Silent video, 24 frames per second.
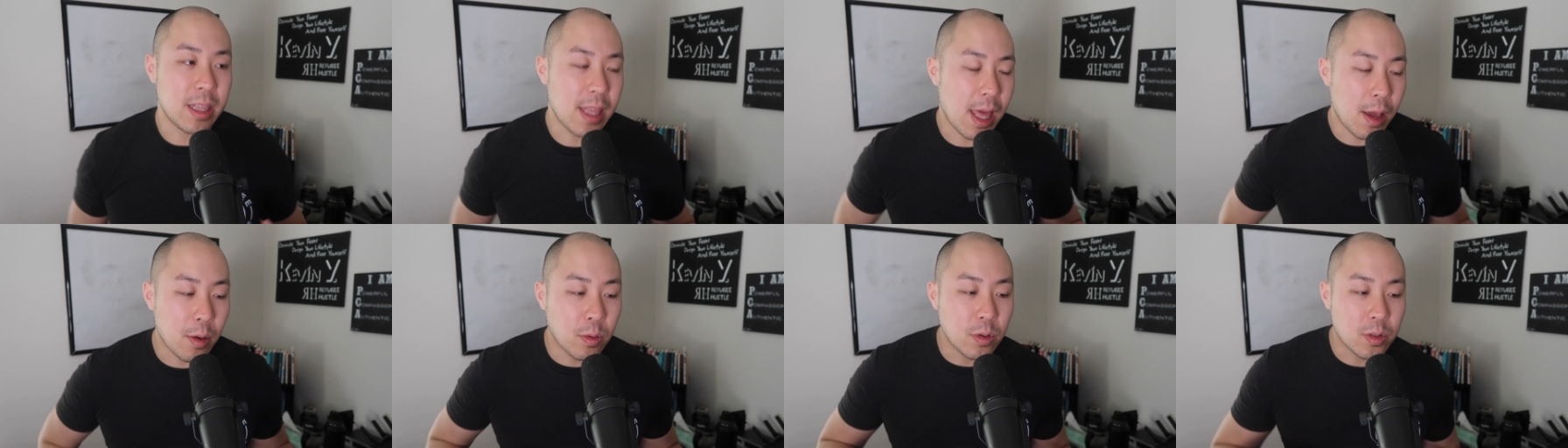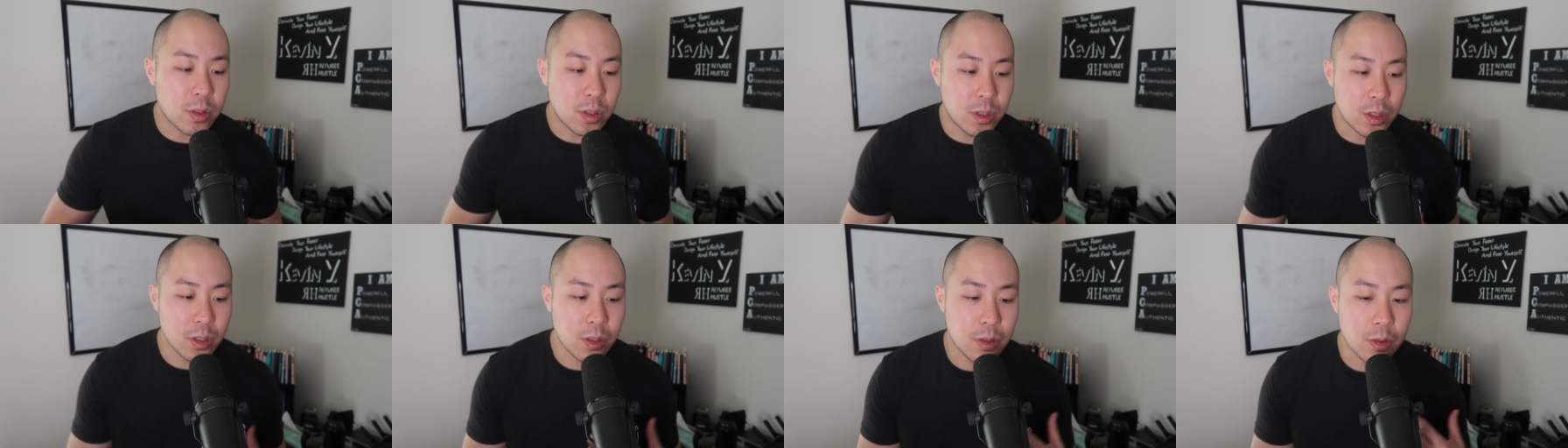They
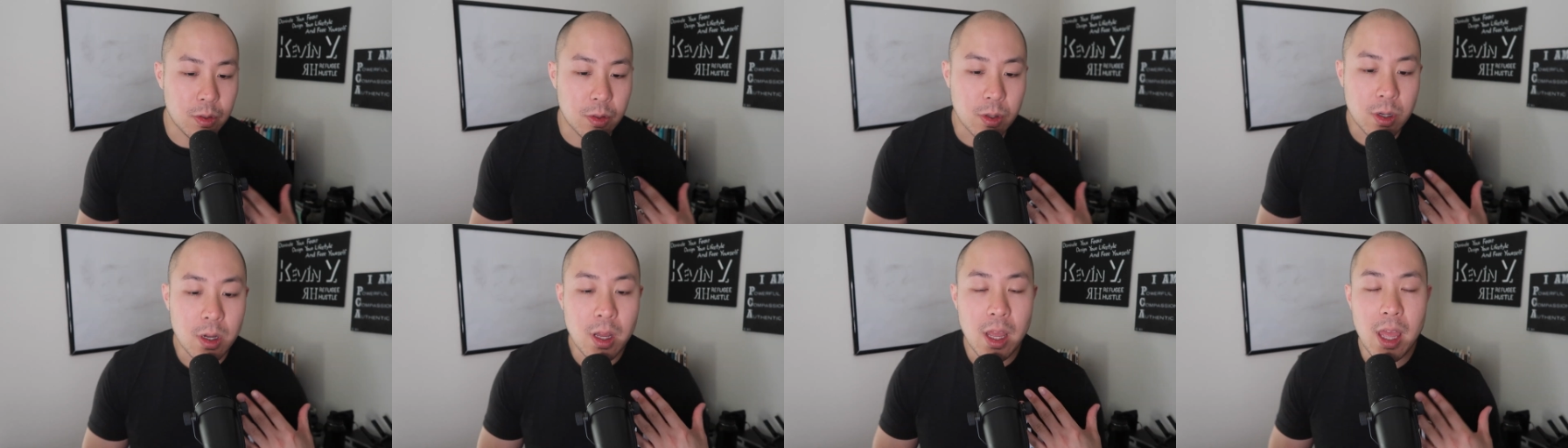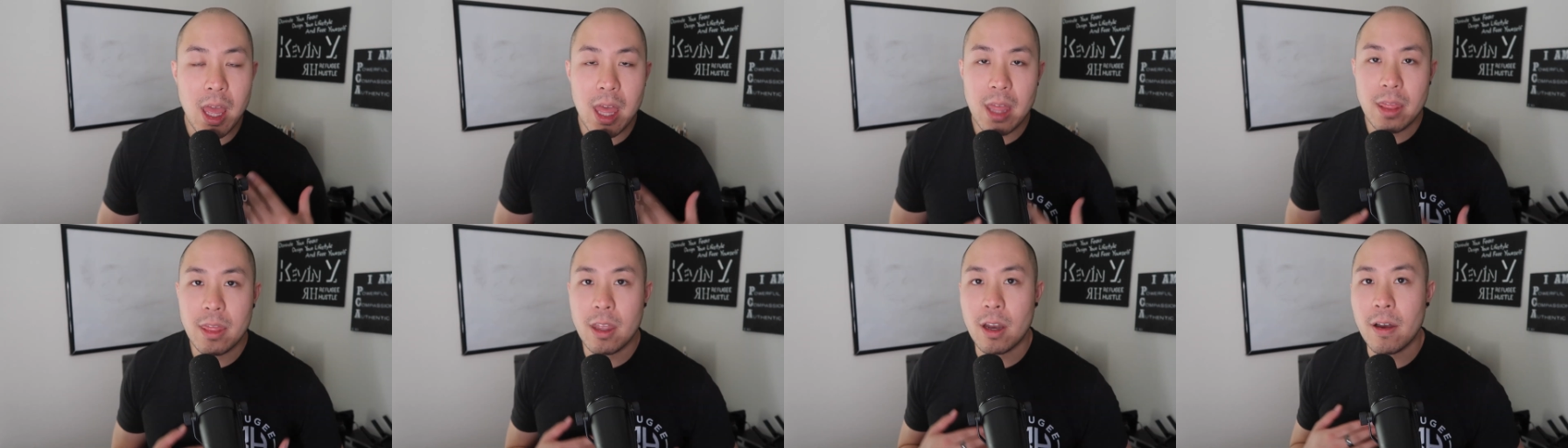will do
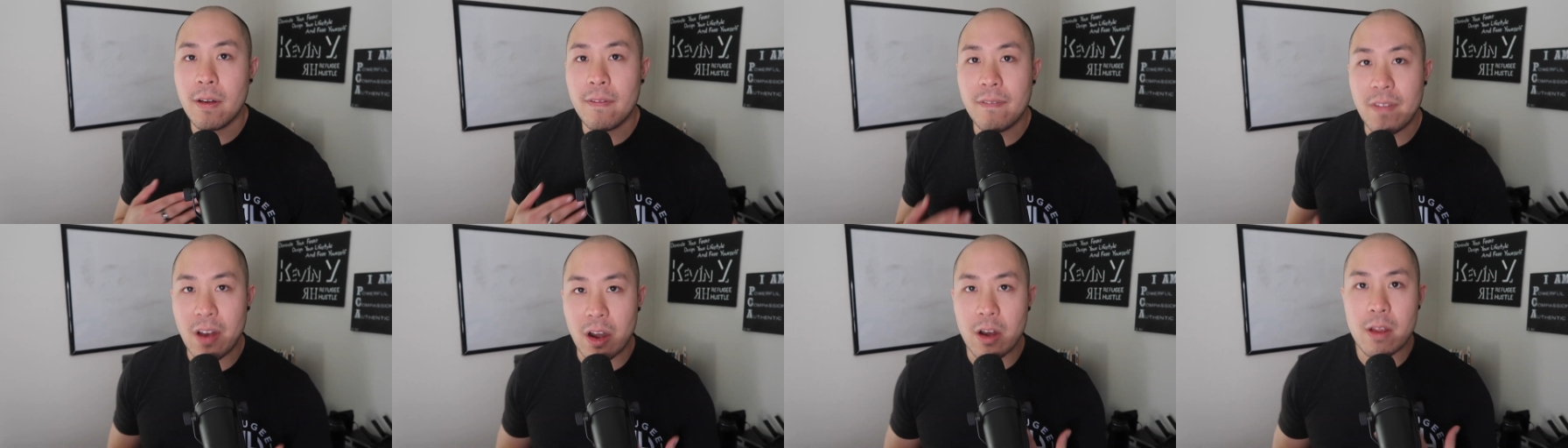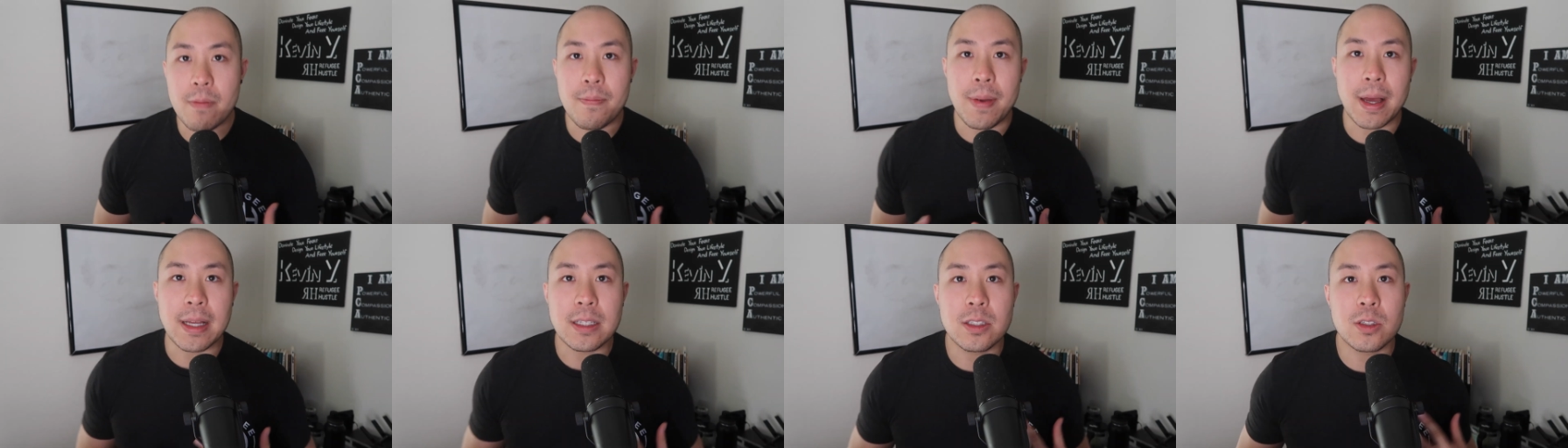their
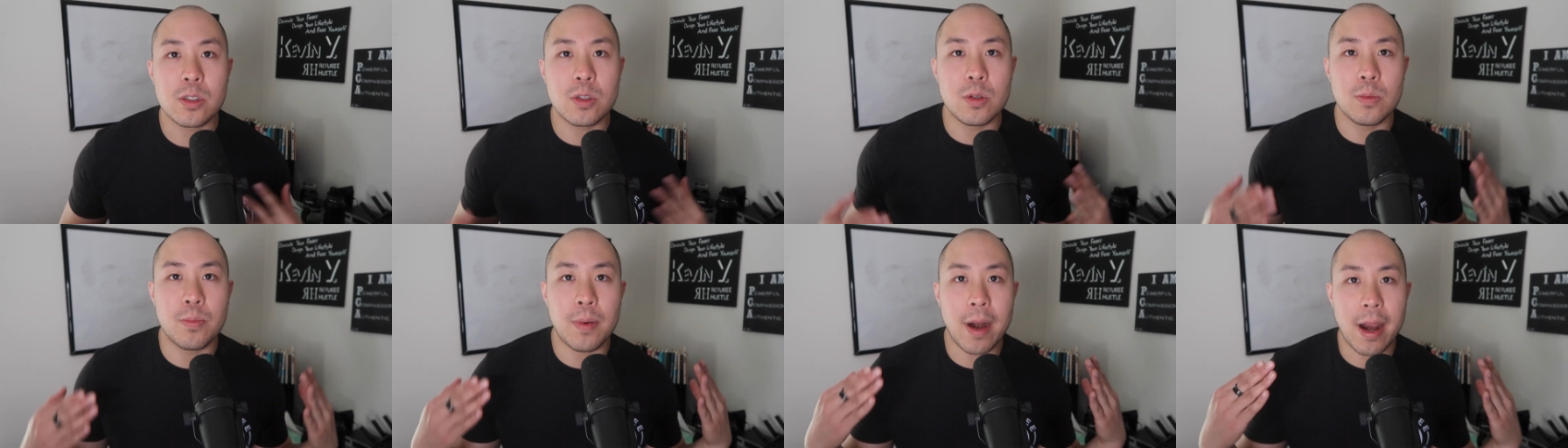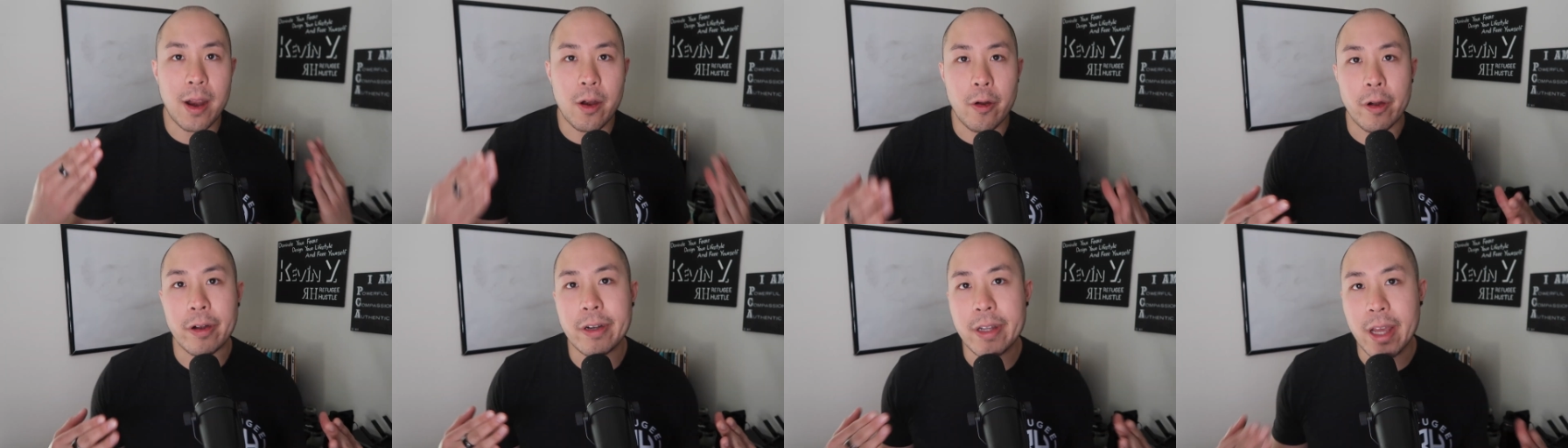very best to
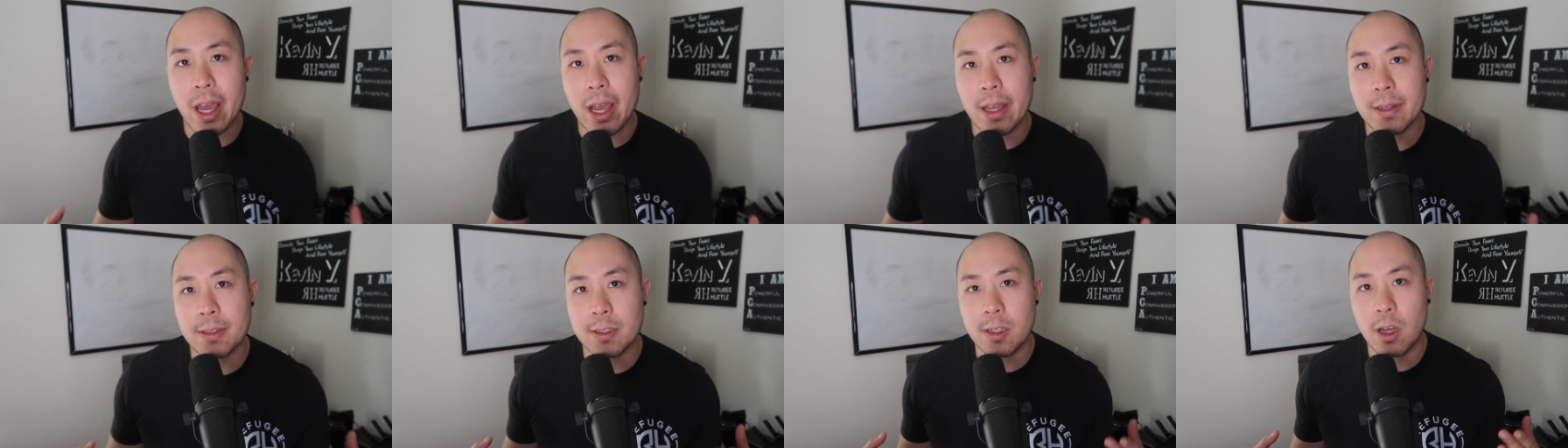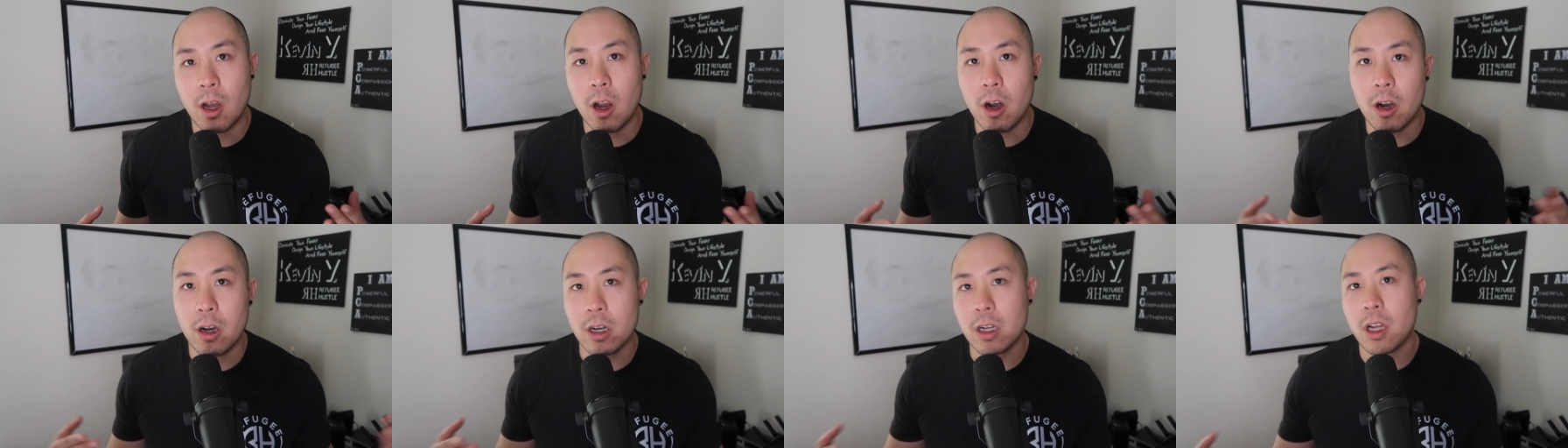prioritize
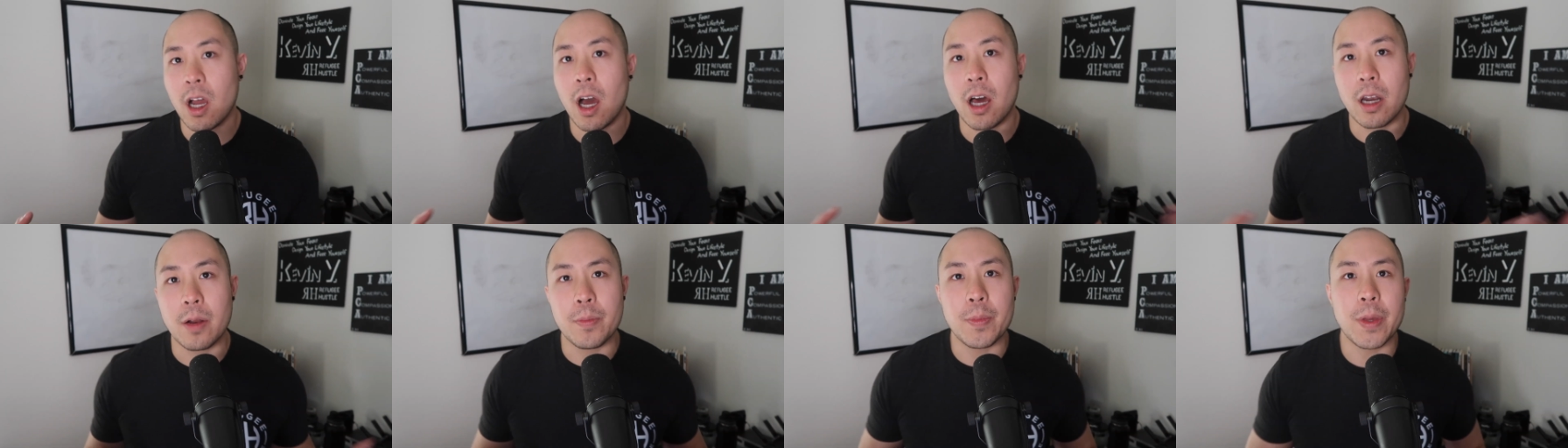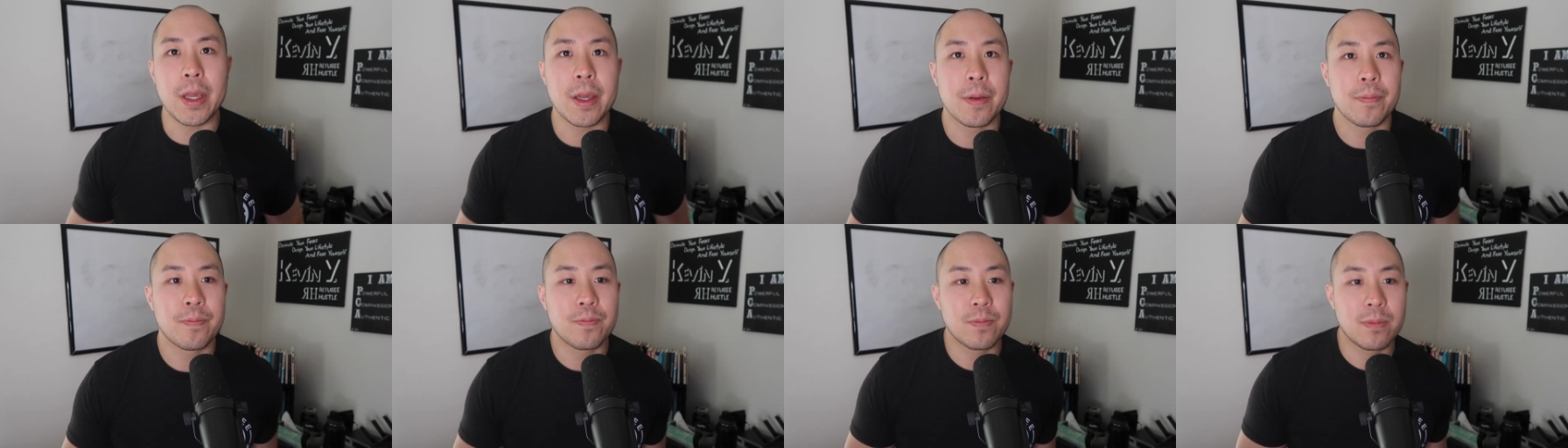our
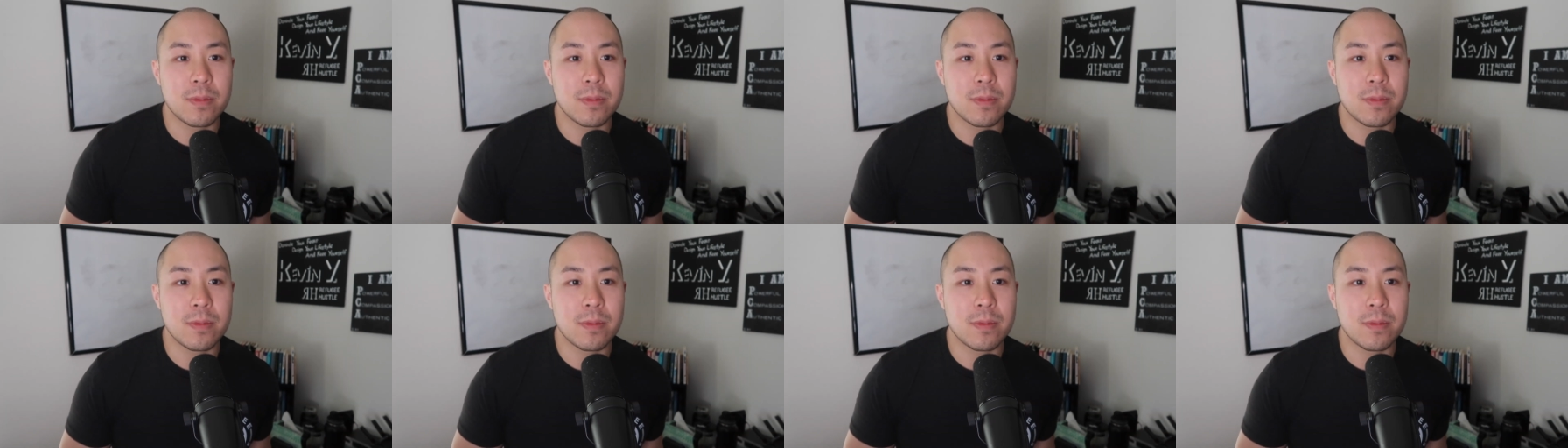economy.